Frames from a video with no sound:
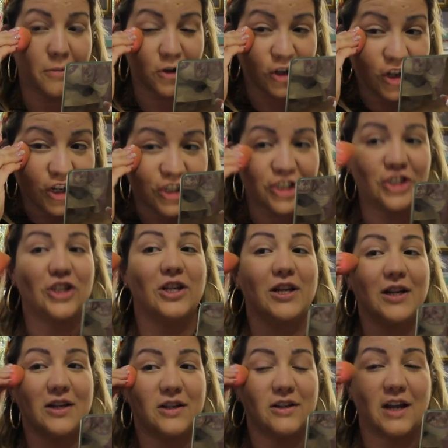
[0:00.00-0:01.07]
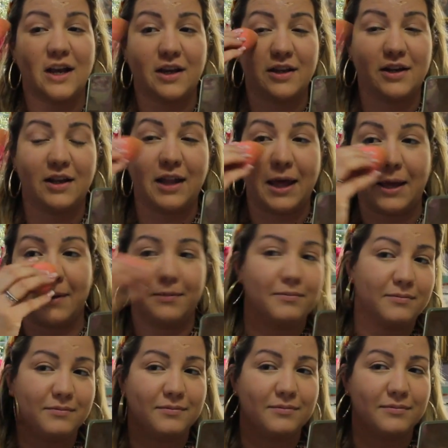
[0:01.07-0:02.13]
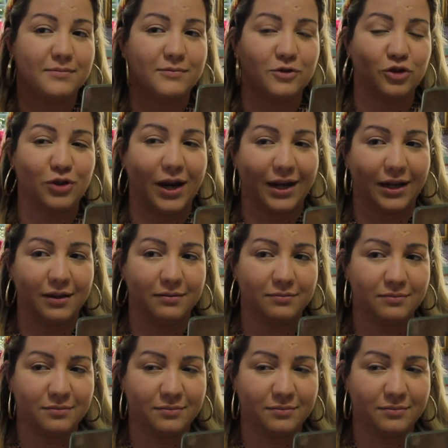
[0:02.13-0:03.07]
push it in. You're not gonna like drag it.